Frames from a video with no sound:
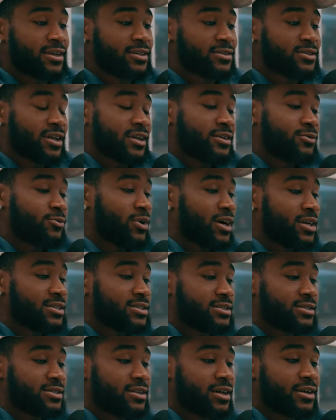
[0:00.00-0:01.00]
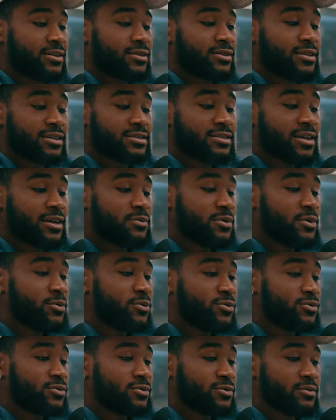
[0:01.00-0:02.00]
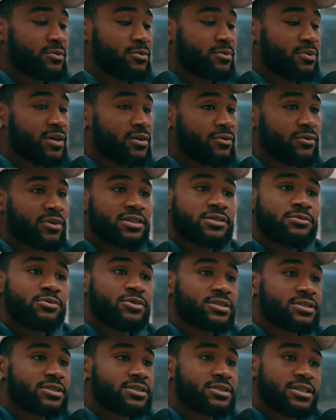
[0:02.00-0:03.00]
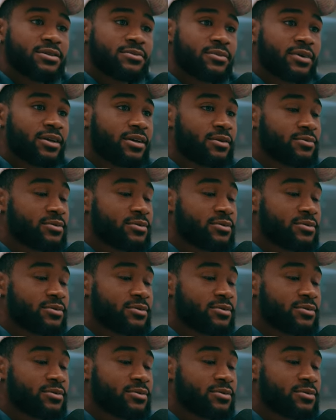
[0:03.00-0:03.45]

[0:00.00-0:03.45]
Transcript: that's like watching, like, that's like people being Reggie Bush's teammate.